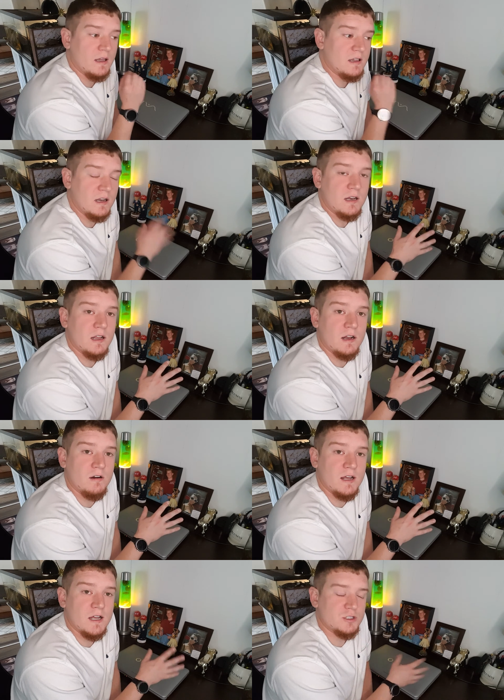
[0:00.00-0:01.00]
getting the
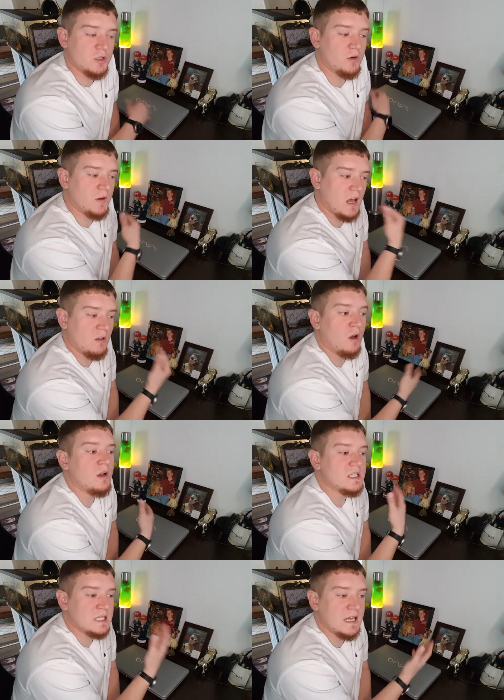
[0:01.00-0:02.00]
internet, showing you how long
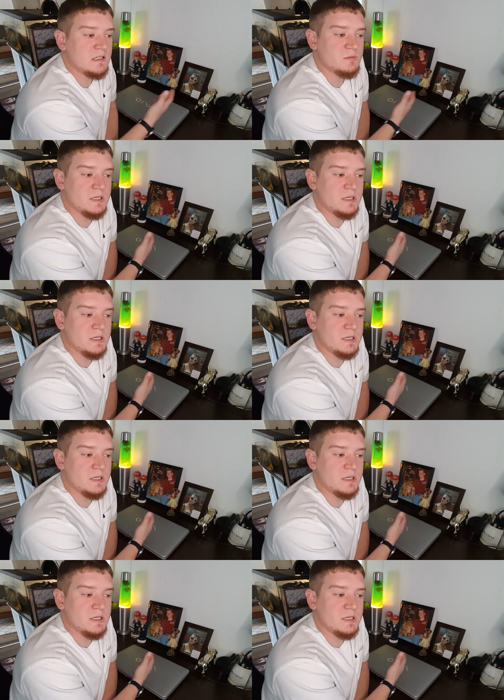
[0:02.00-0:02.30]
it takes